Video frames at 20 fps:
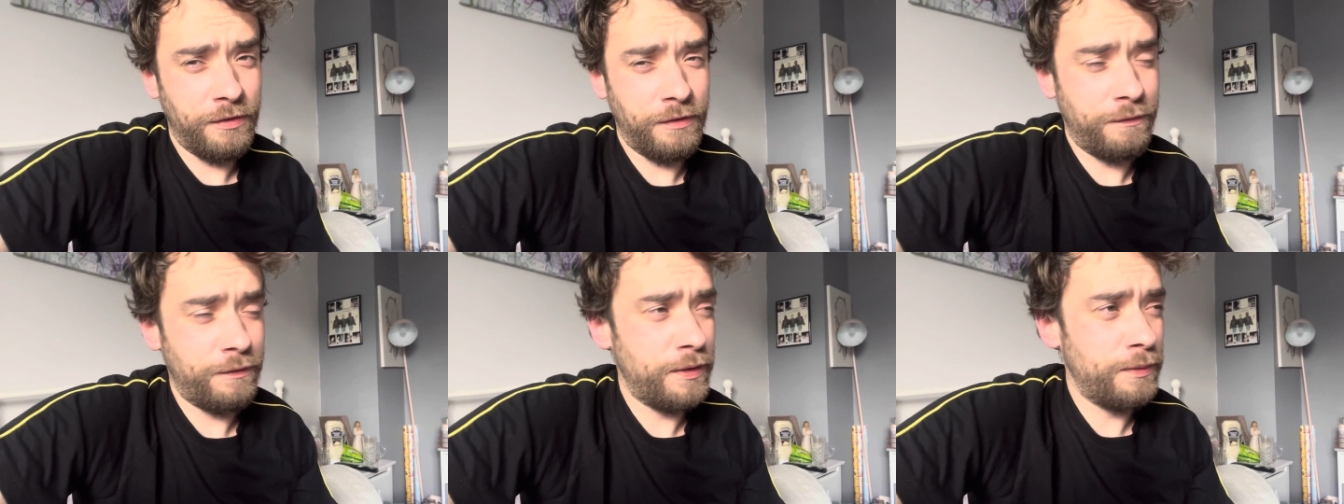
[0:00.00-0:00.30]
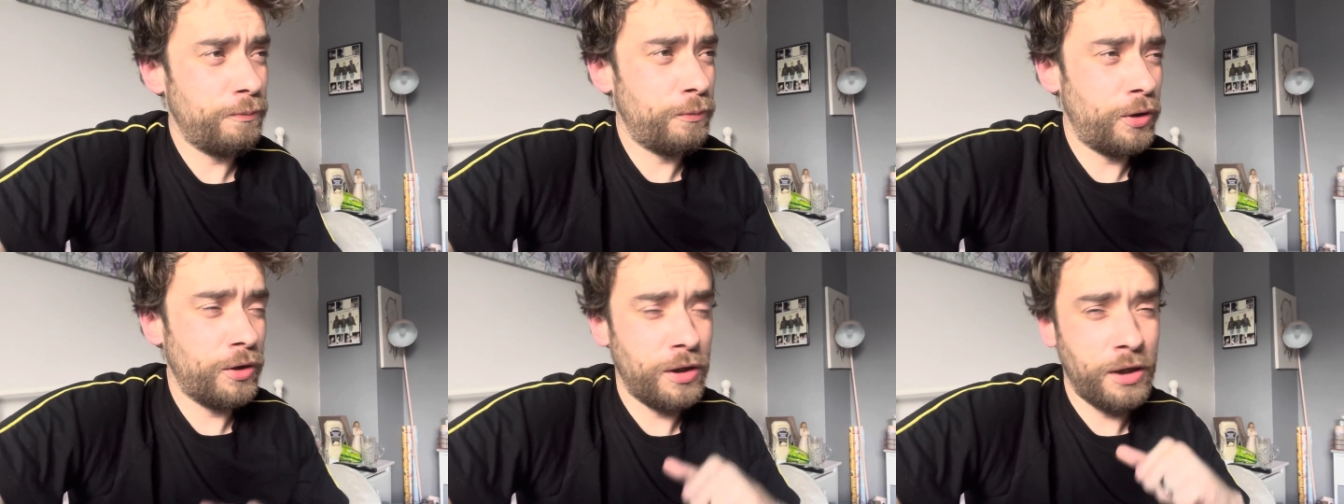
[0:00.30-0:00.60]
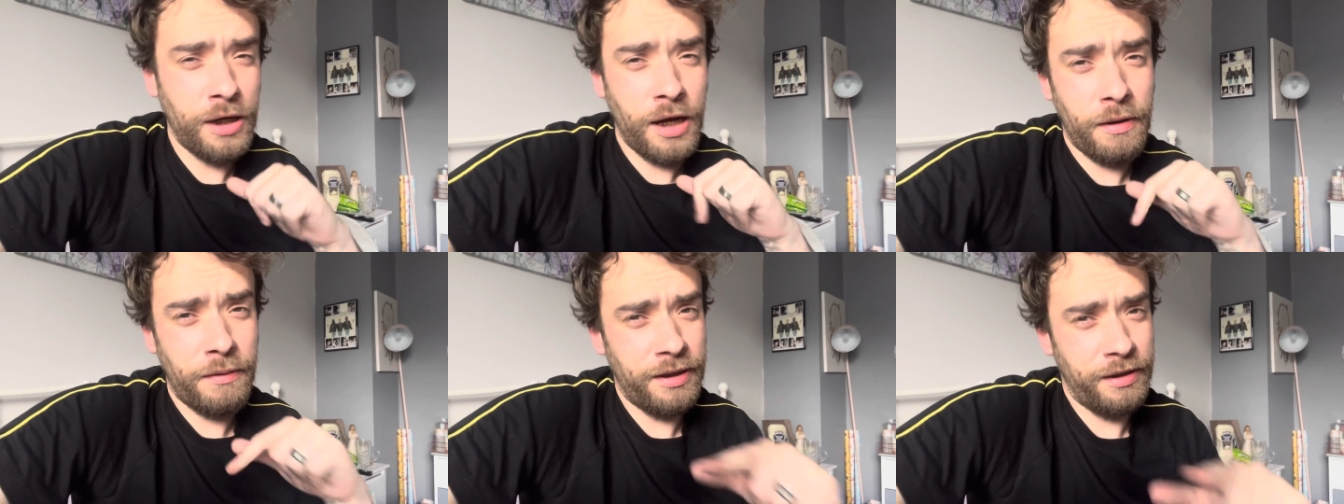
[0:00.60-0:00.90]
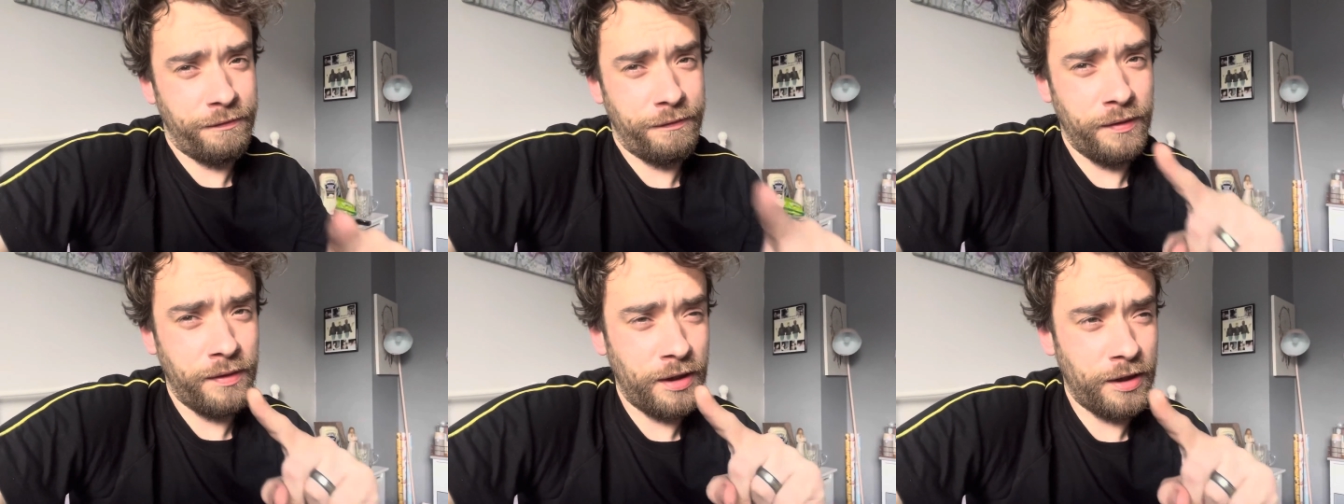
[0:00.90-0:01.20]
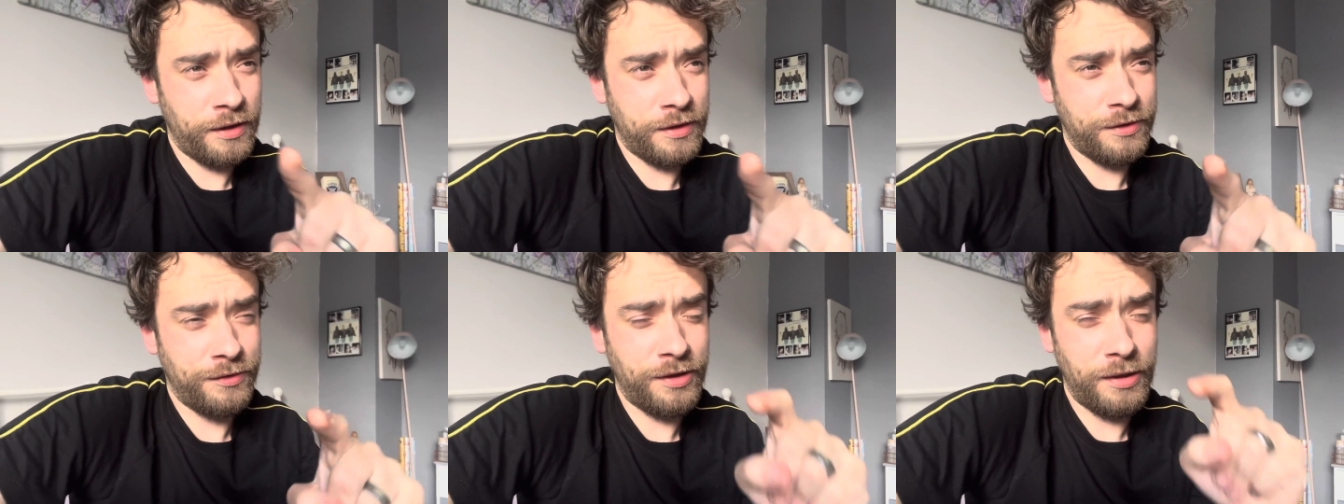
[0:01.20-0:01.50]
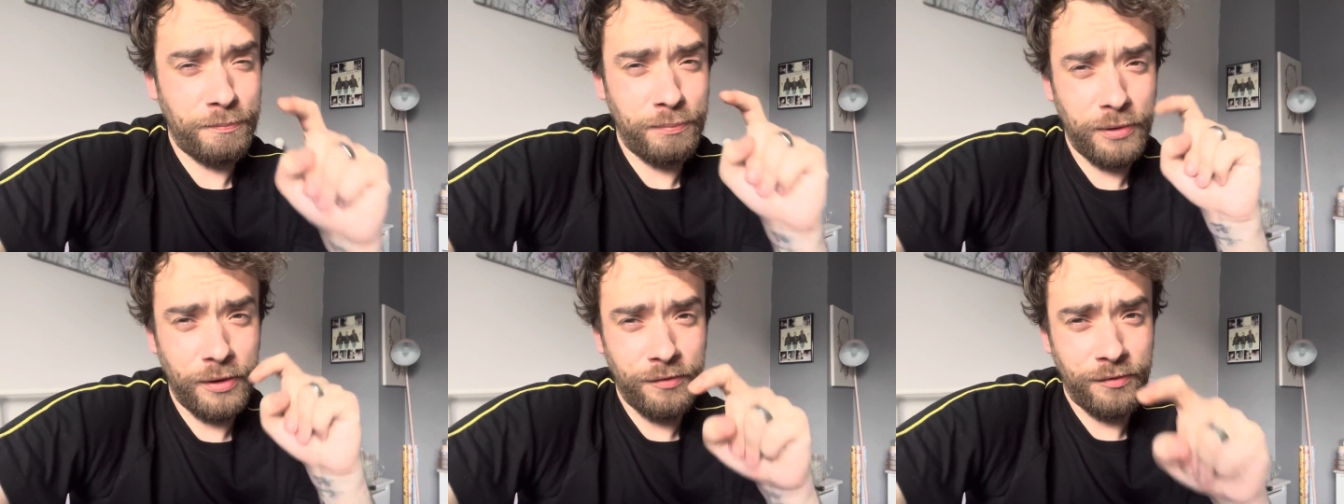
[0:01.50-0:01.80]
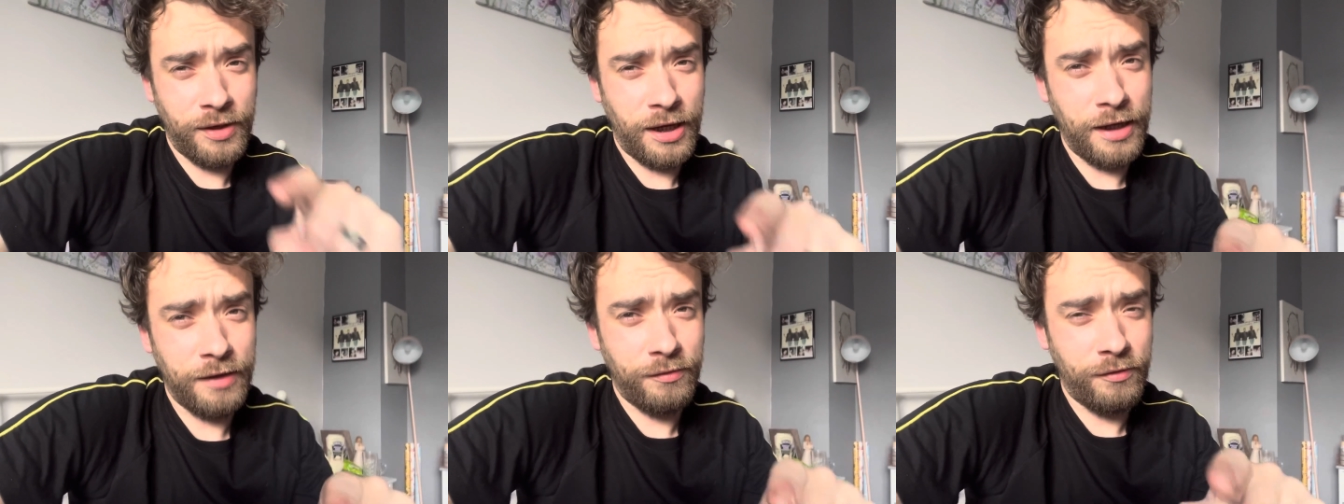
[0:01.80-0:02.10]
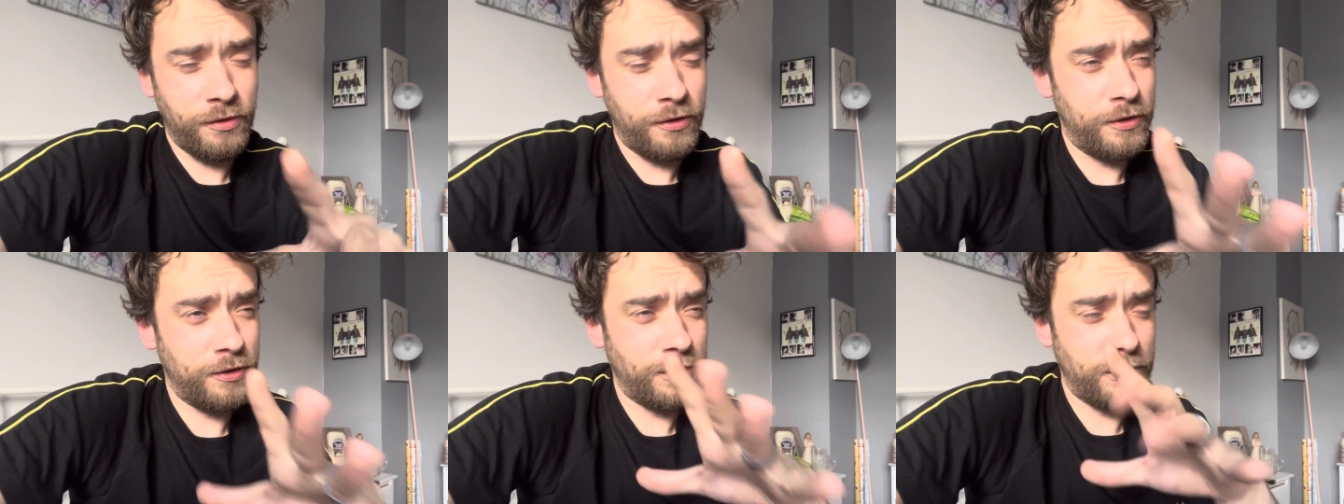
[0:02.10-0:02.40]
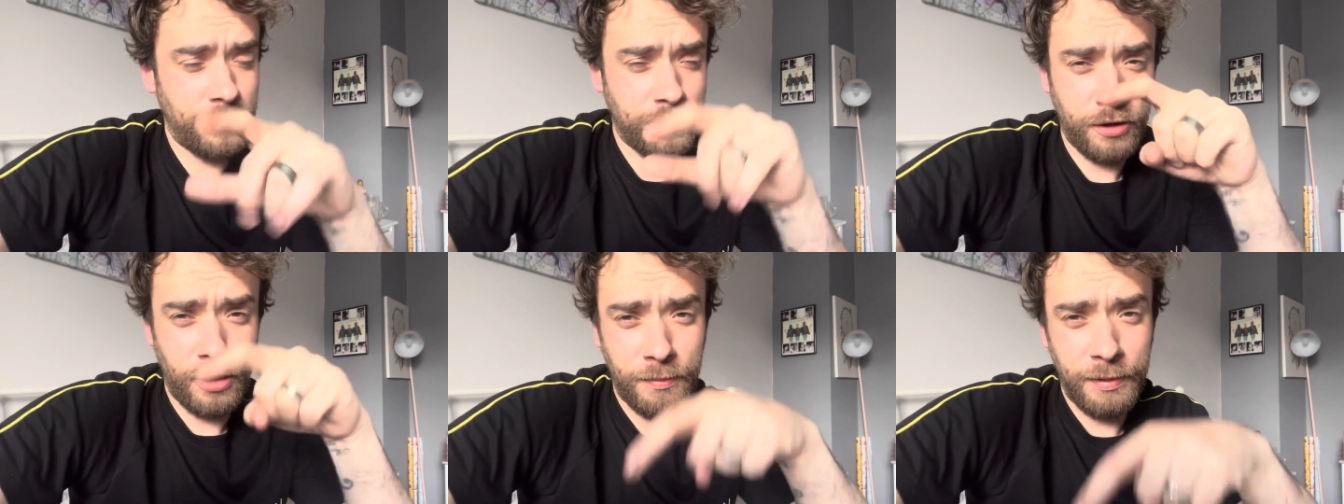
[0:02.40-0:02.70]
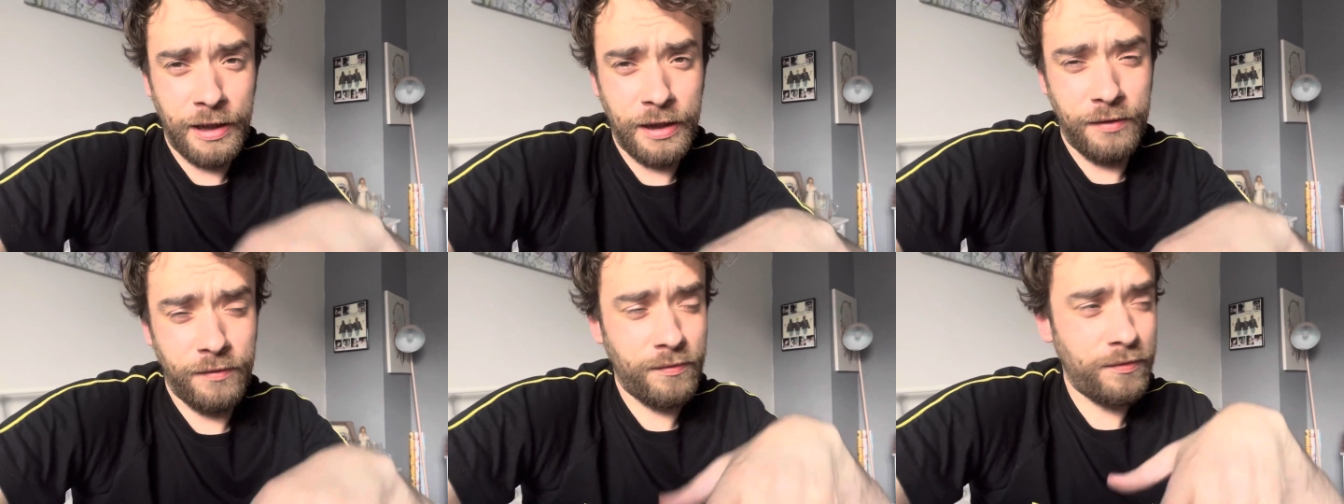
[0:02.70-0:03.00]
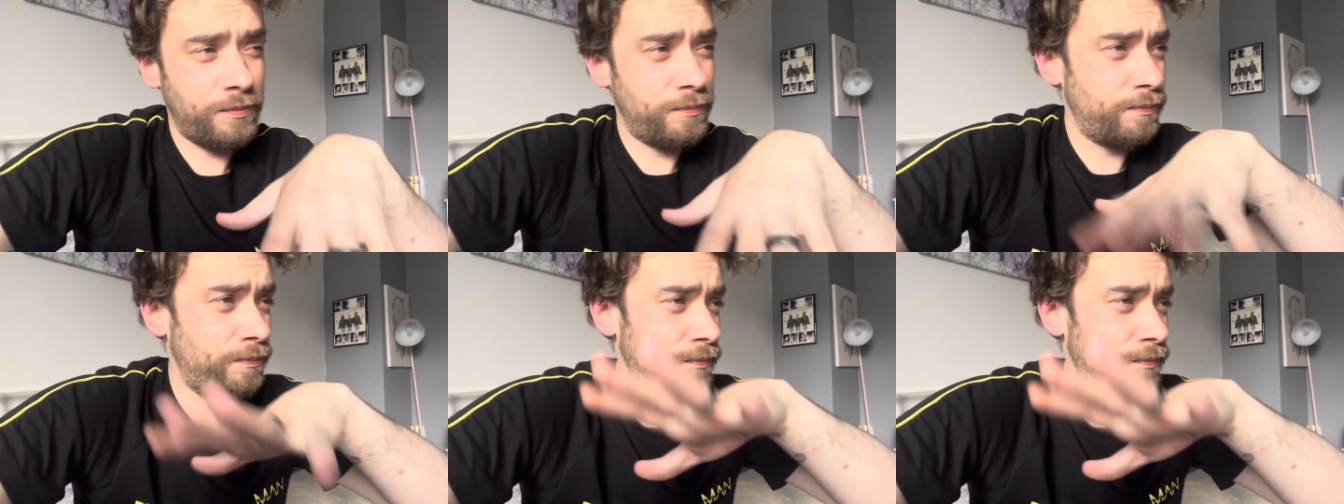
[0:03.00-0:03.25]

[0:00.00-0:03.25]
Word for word: If you want to know anything, like I said, please get in touch. Comments,